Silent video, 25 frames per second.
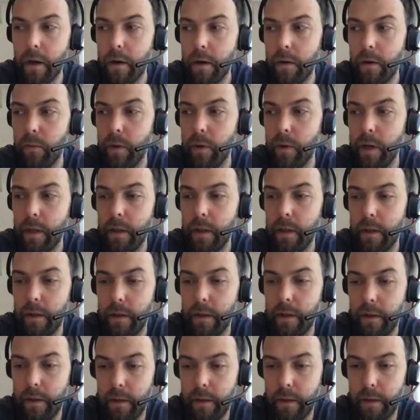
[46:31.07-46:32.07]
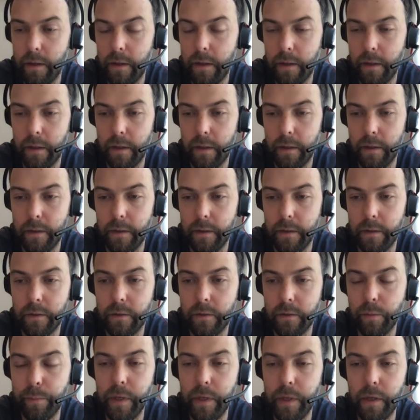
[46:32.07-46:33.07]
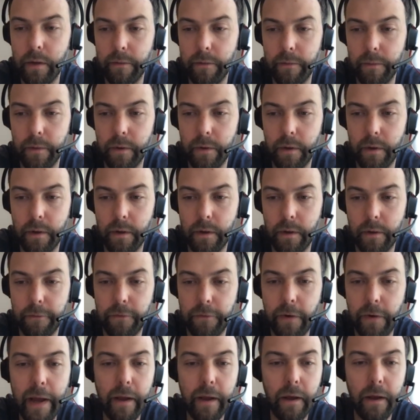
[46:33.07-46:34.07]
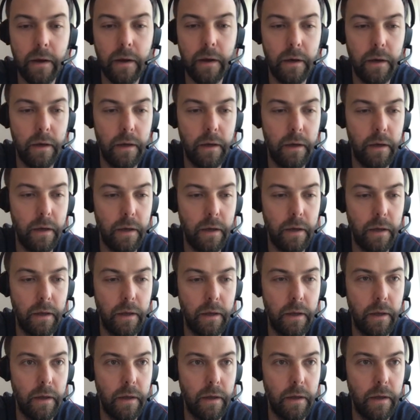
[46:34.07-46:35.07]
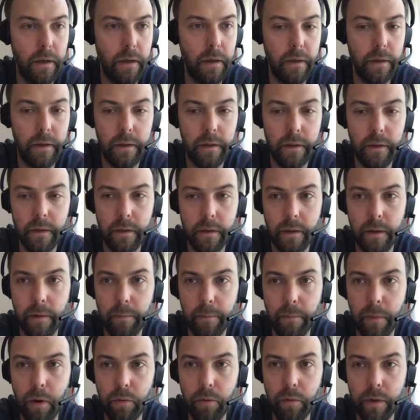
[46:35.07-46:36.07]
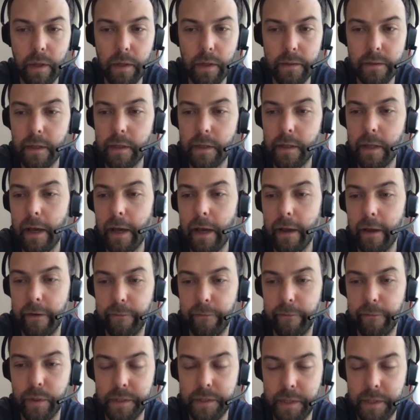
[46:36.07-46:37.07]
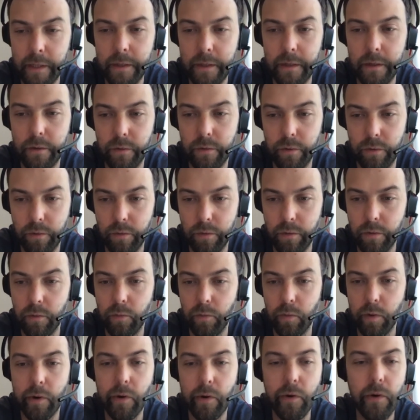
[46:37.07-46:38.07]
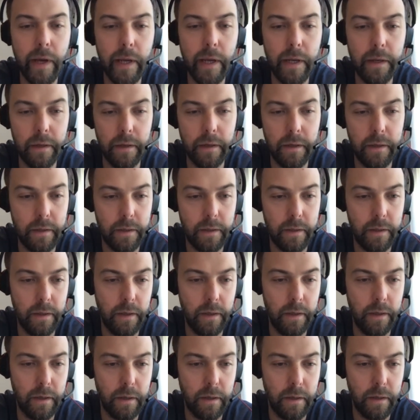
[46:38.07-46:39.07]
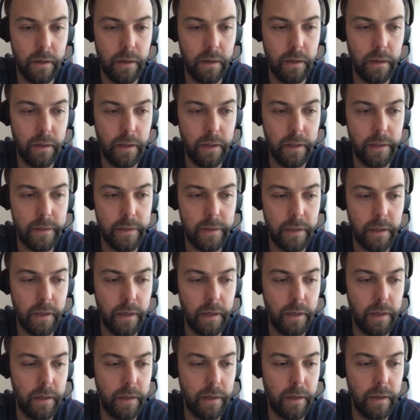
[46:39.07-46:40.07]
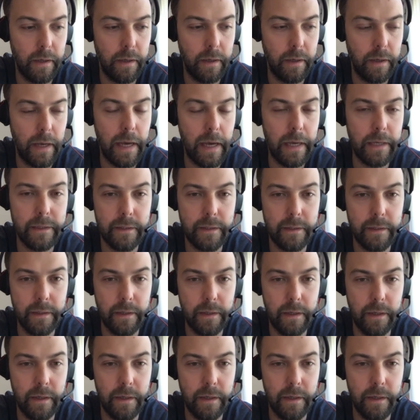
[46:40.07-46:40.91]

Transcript: Well, to be frank, the models that I have presented to you were created, let's say, as